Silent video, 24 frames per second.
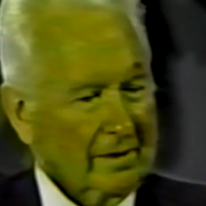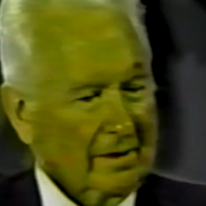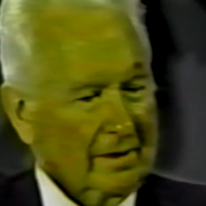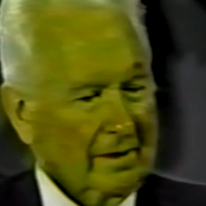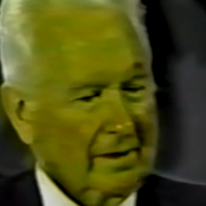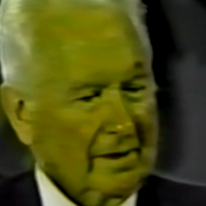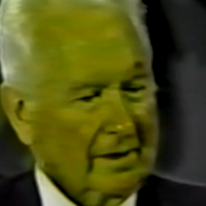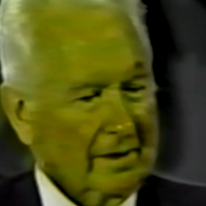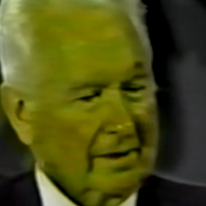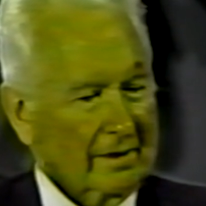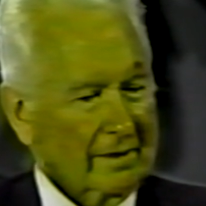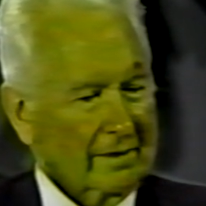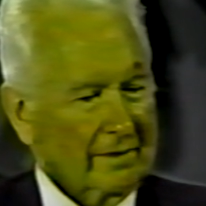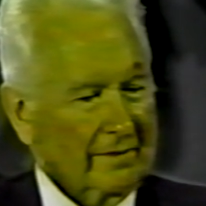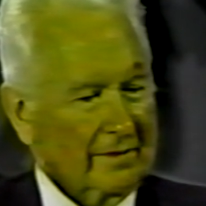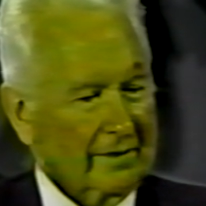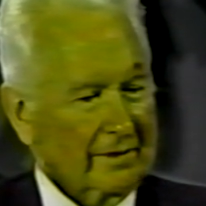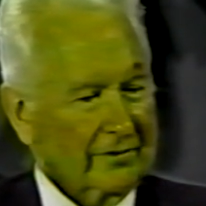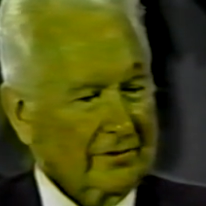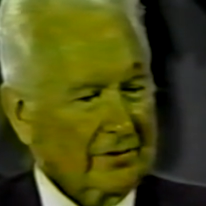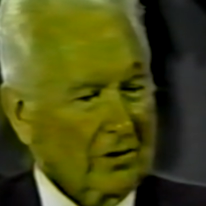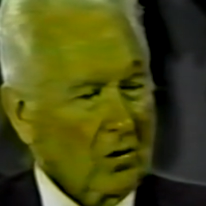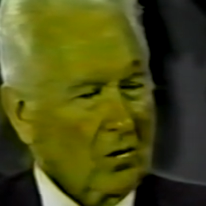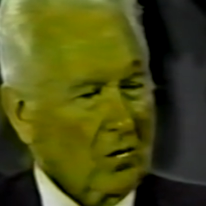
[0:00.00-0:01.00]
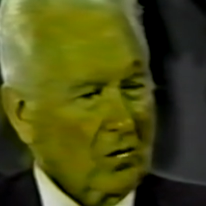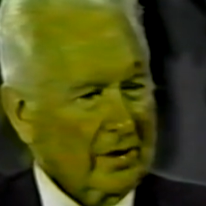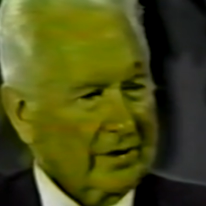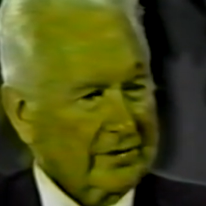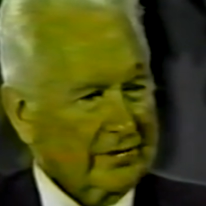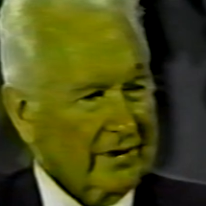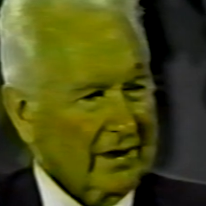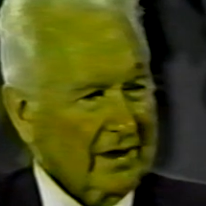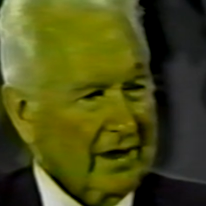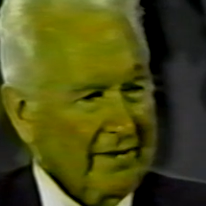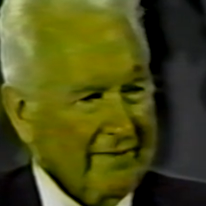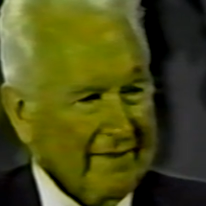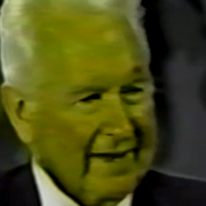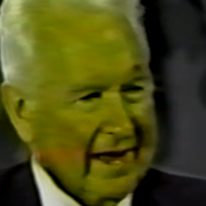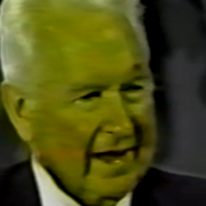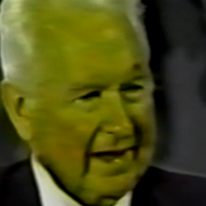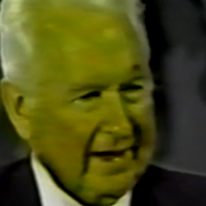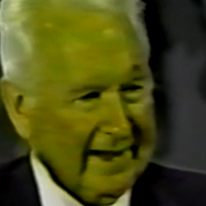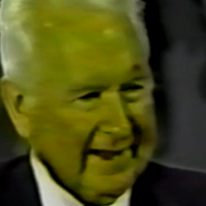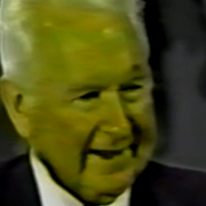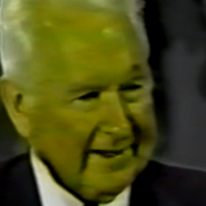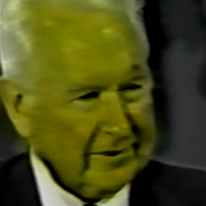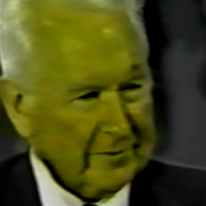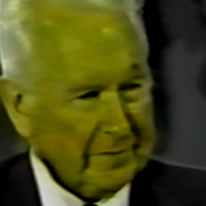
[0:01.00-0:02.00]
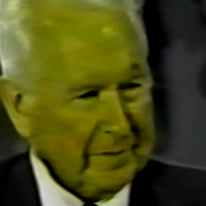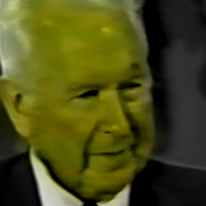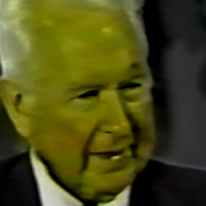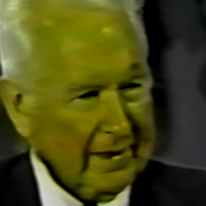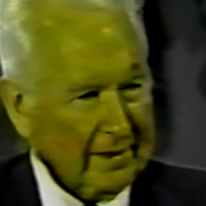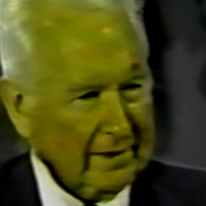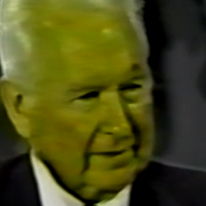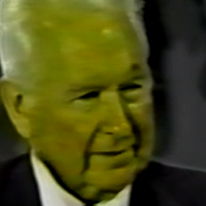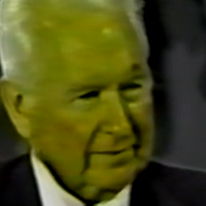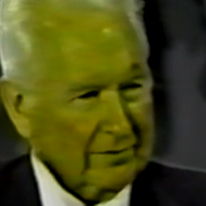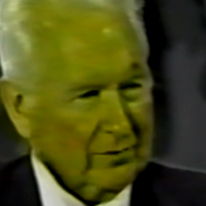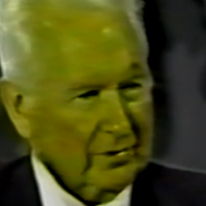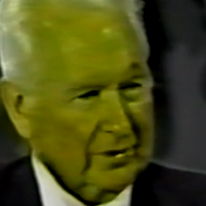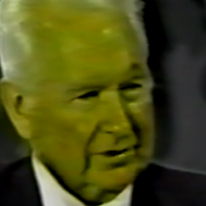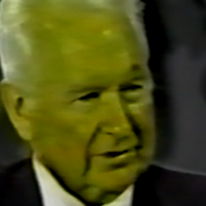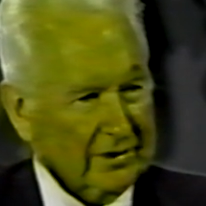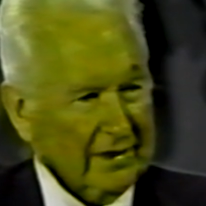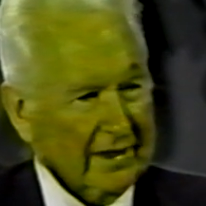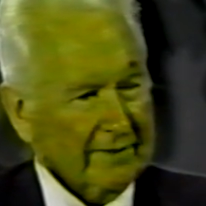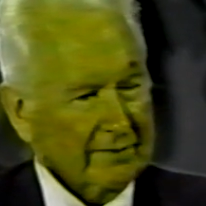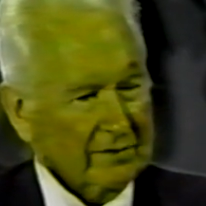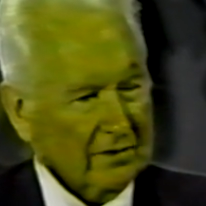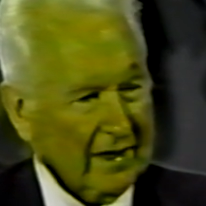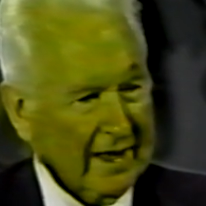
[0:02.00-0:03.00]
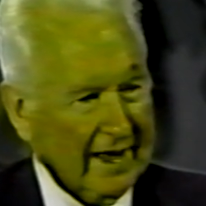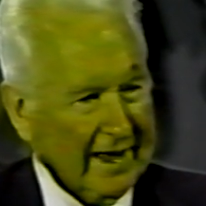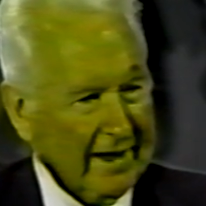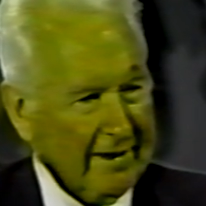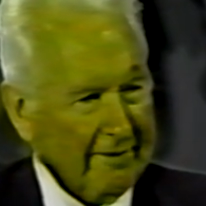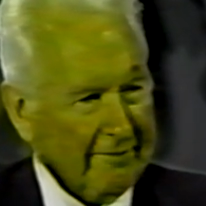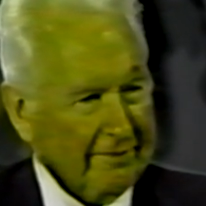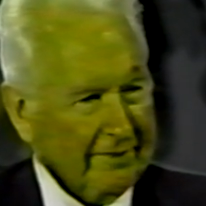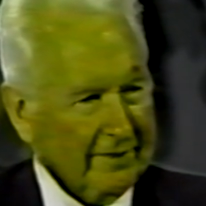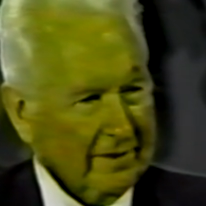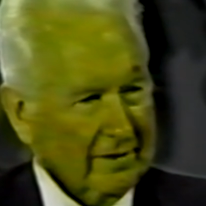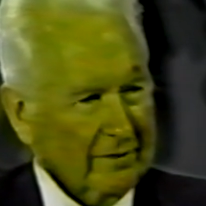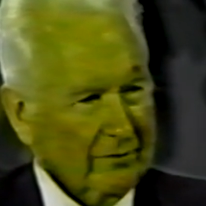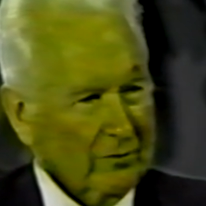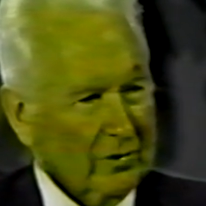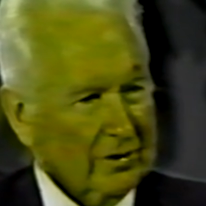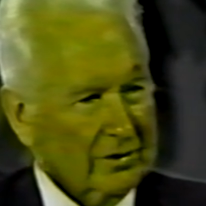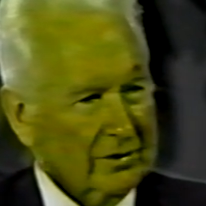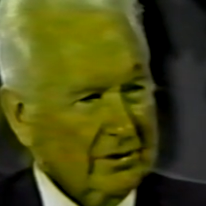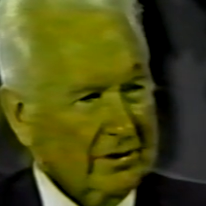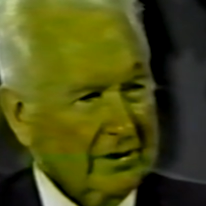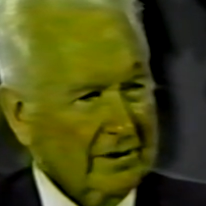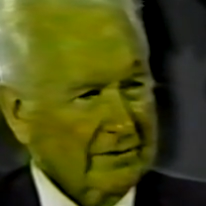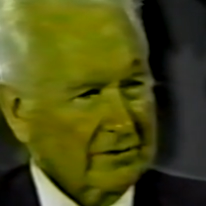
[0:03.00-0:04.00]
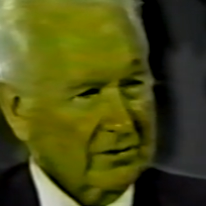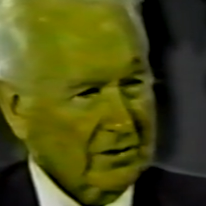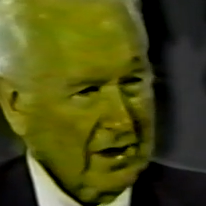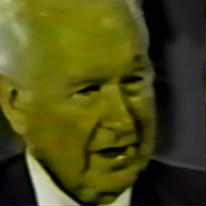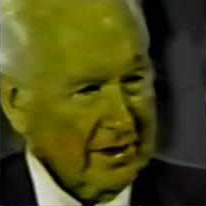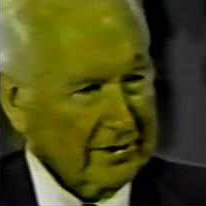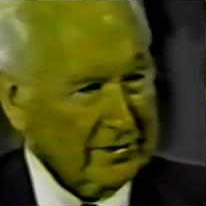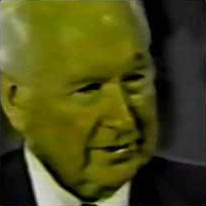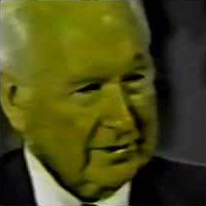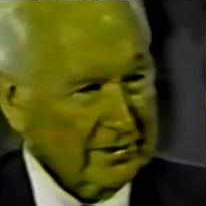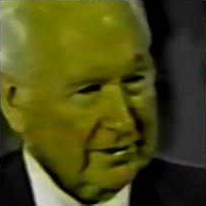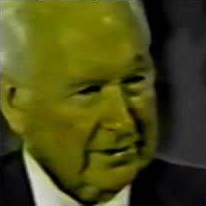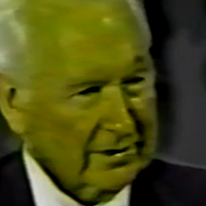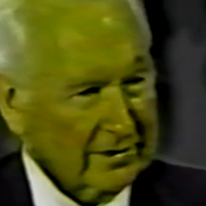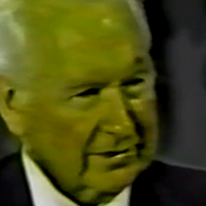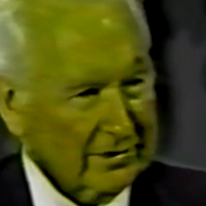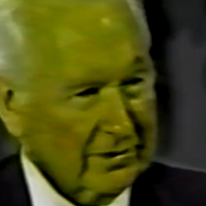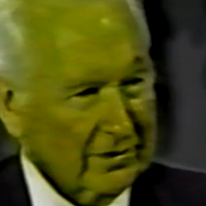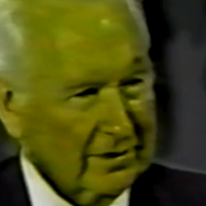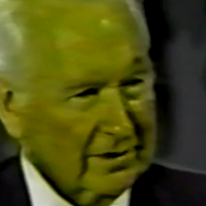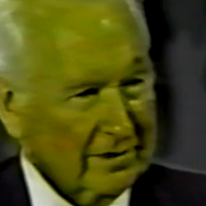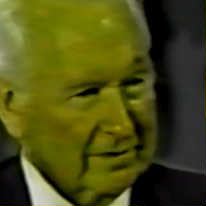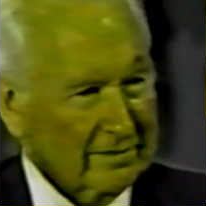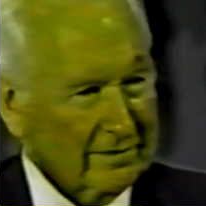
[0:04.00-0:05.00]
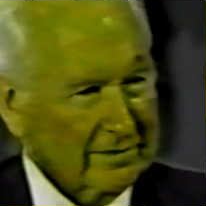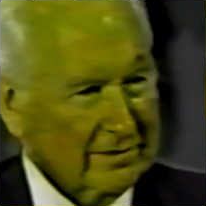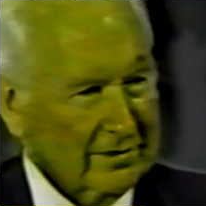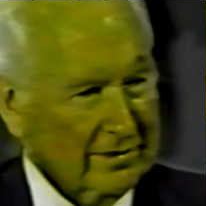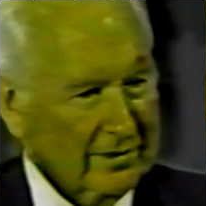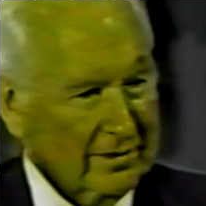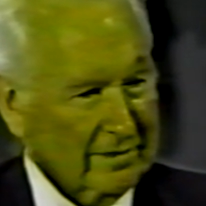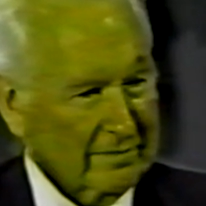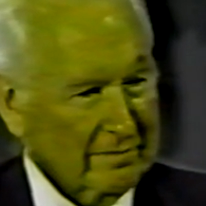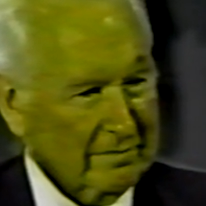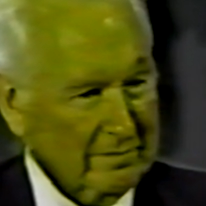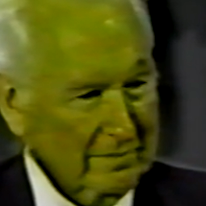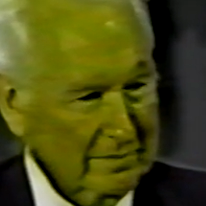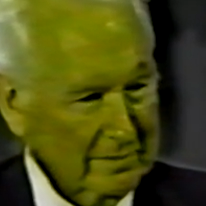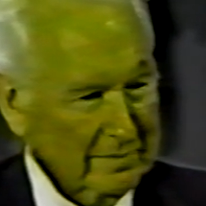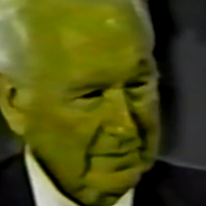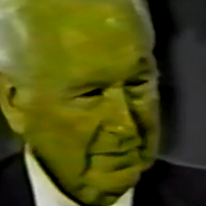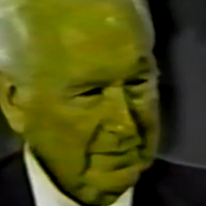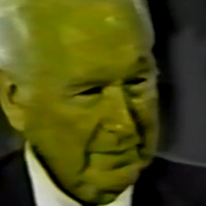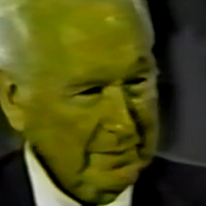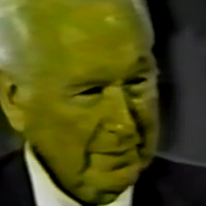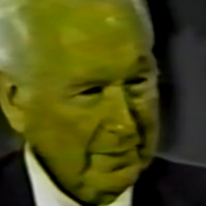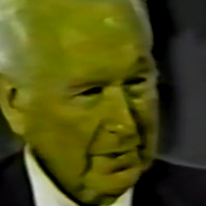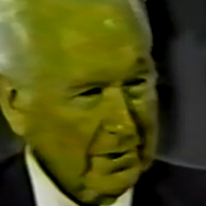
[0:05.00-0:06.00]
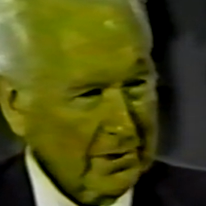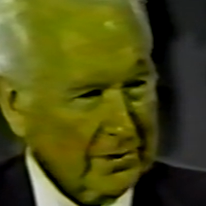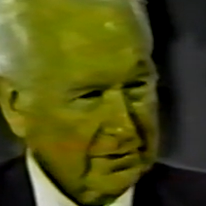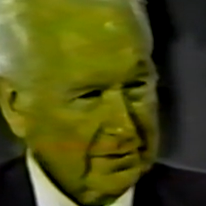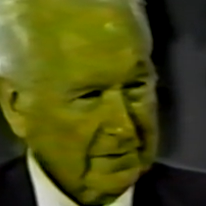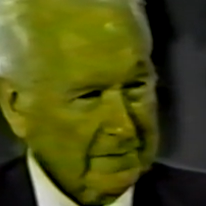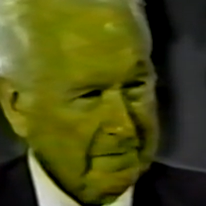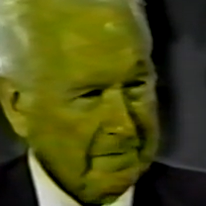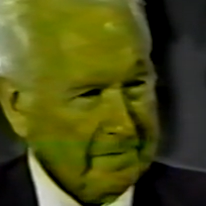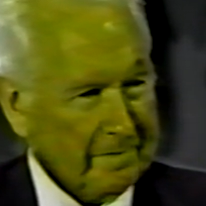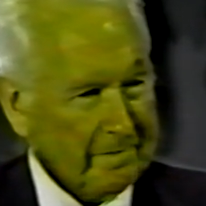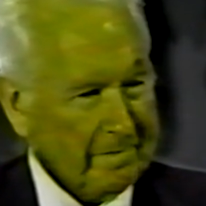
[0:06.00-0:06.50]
the soul is the divine aspect which gives life and which gives consciousness to the person.